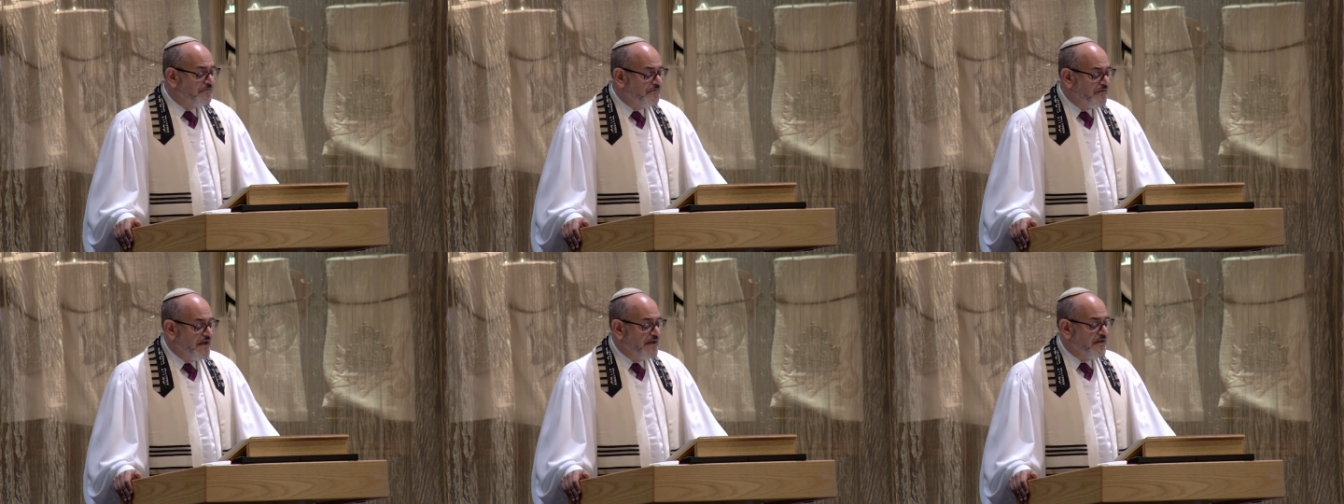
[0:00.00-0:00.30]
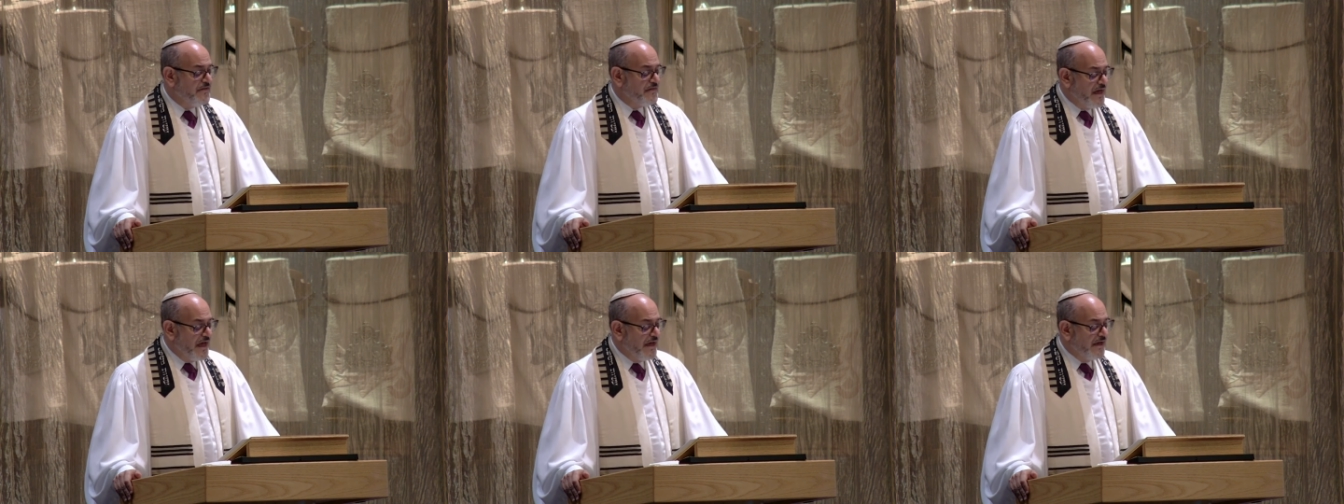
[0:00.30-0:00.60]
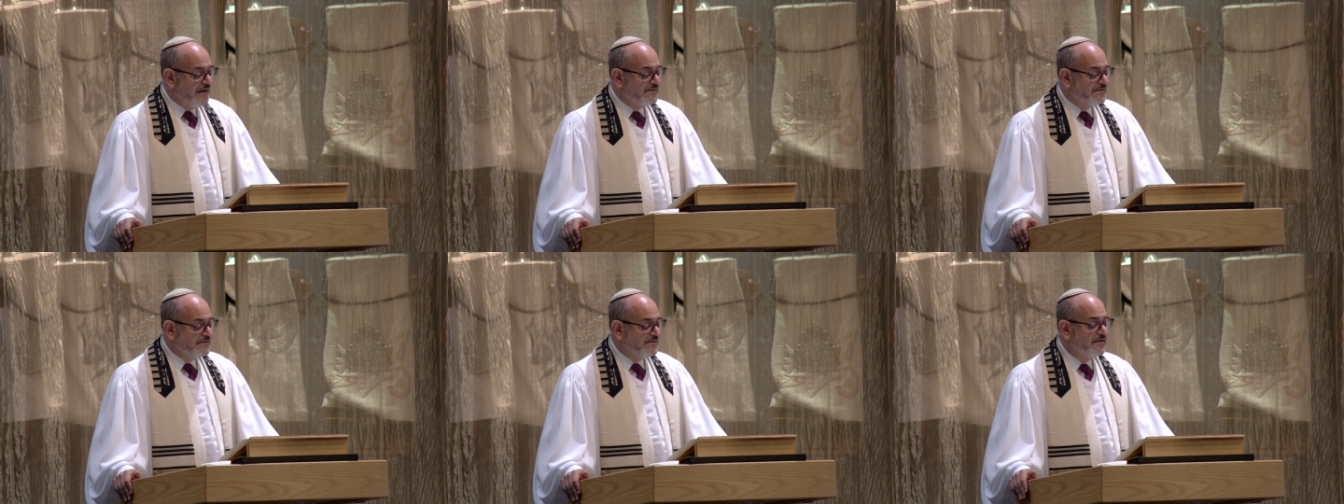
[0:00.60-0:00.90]
faith
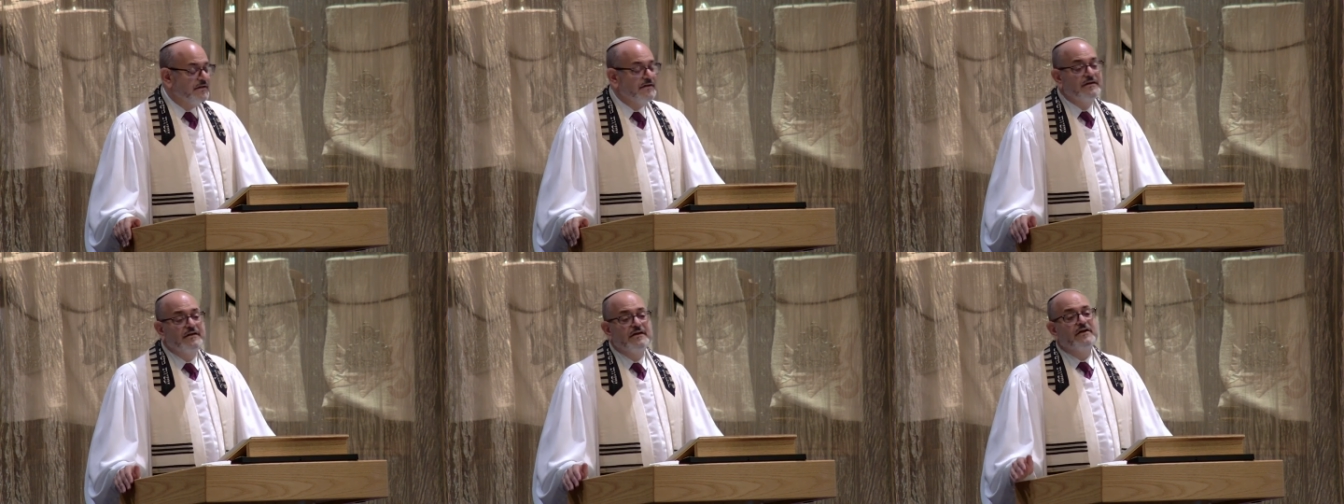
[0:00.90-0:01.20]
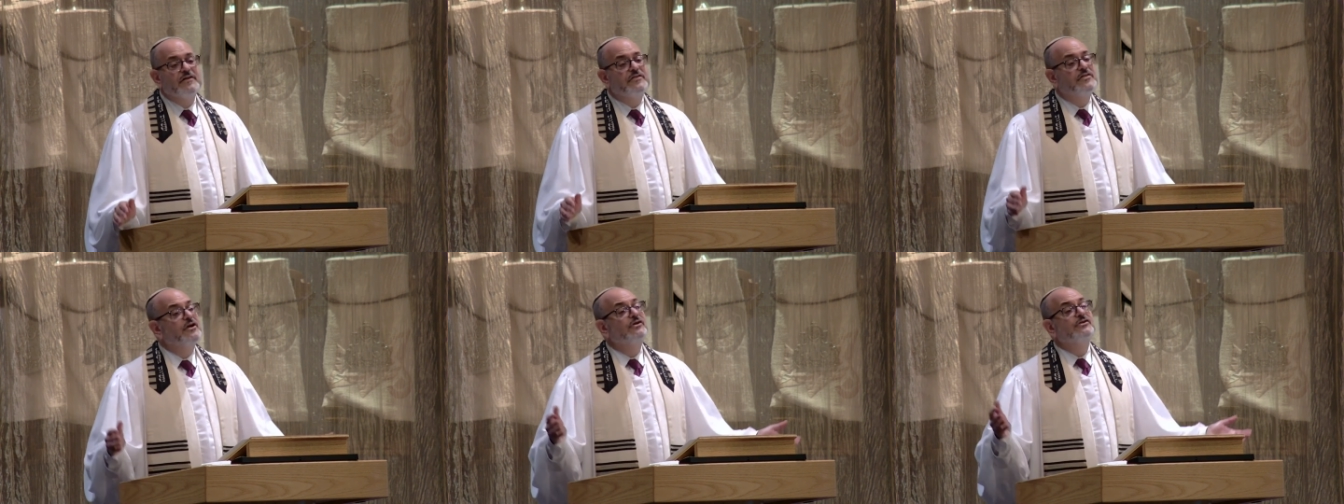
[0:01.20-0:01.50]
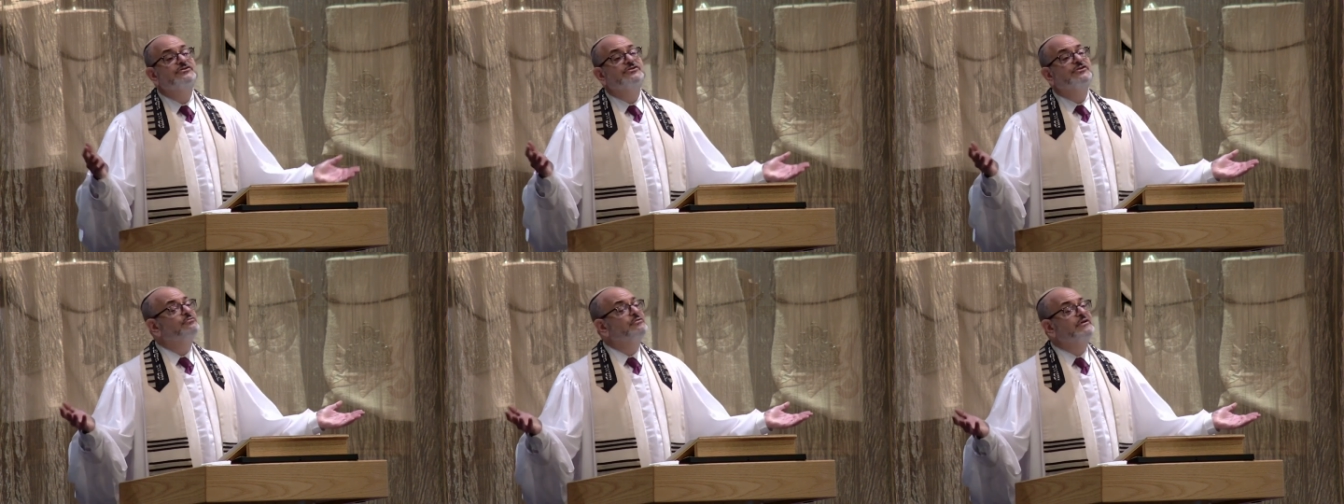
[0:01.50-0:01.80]
as there
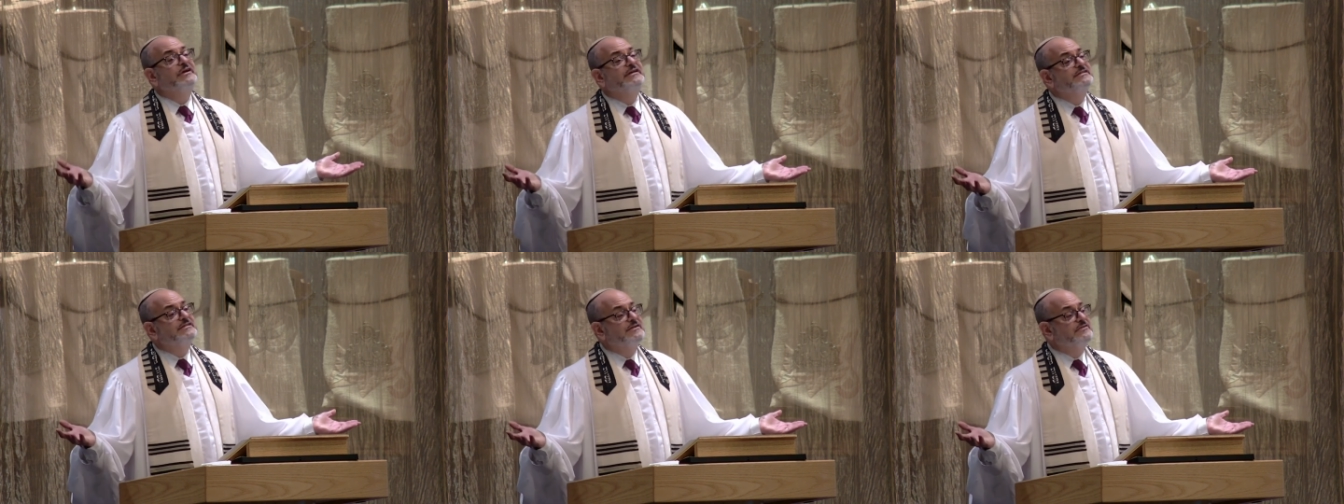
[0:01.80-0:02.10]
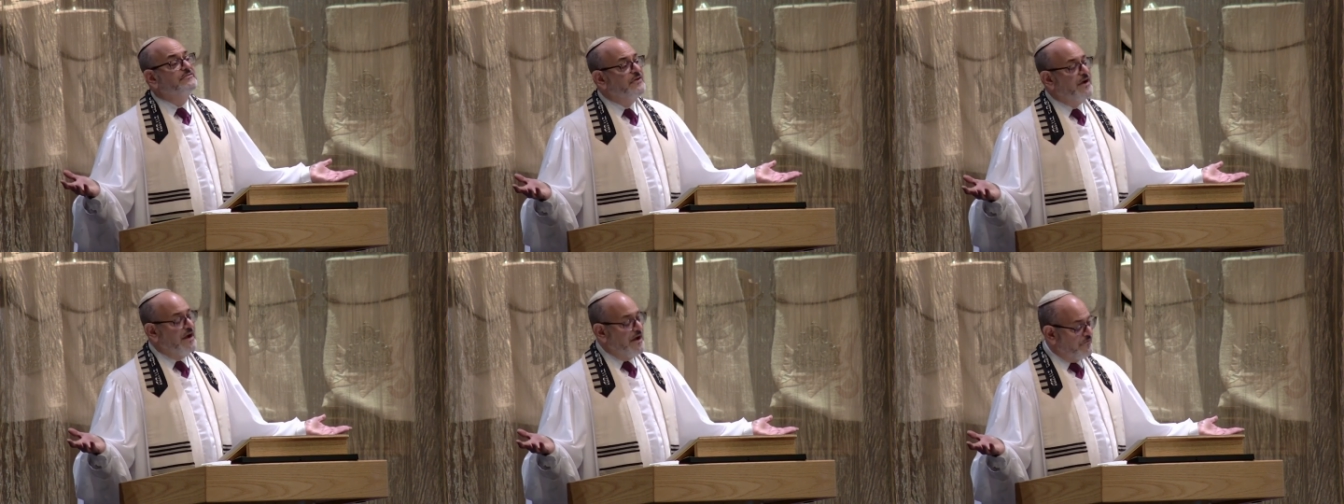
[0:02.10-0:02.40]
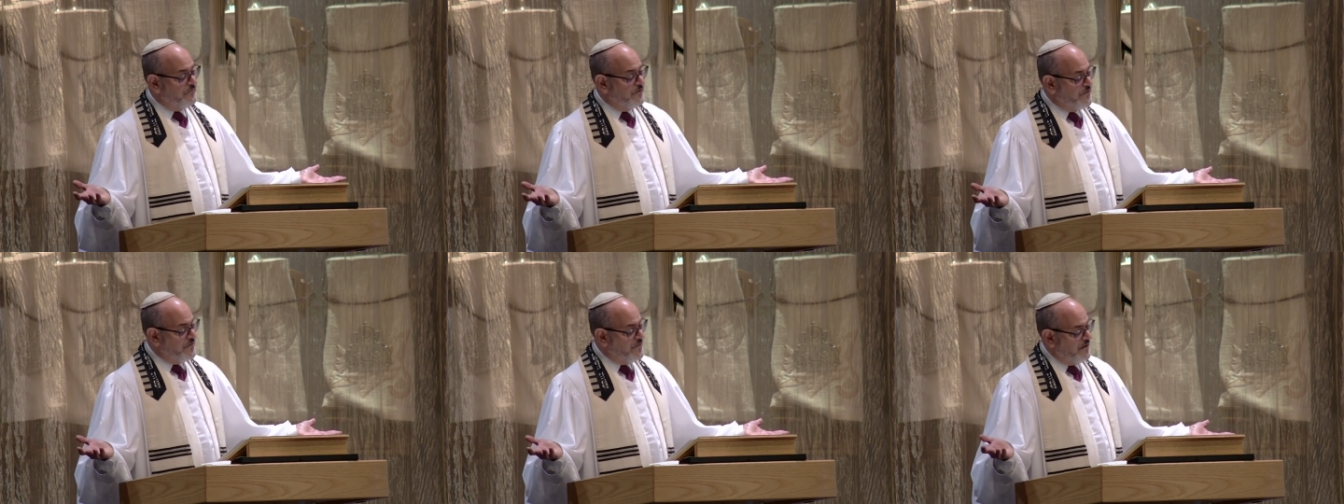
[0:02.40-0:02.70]
is a reason for
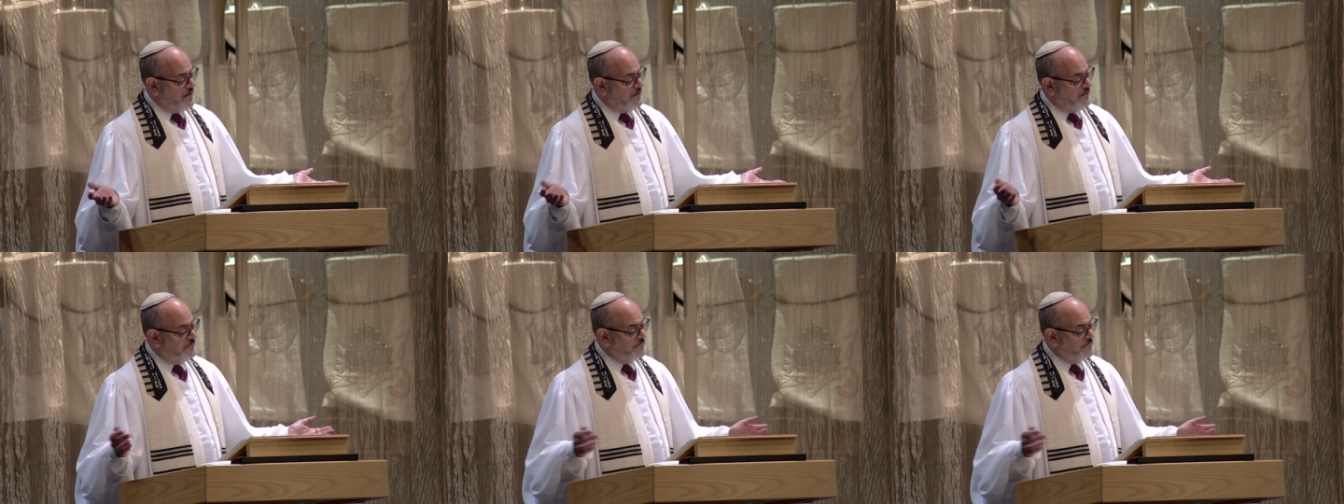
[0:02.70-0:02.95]
everything.